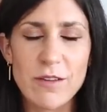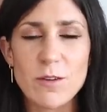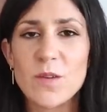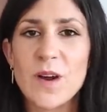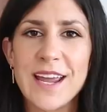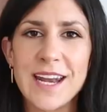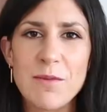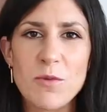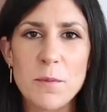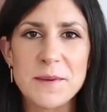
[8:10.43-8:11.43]
If you've got
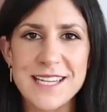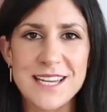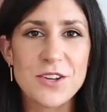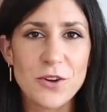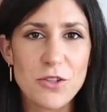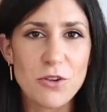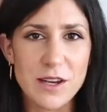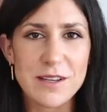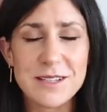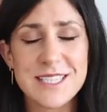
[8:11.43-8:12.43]
any more petite girl
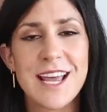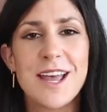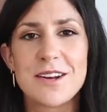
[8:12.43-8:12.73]
tricks,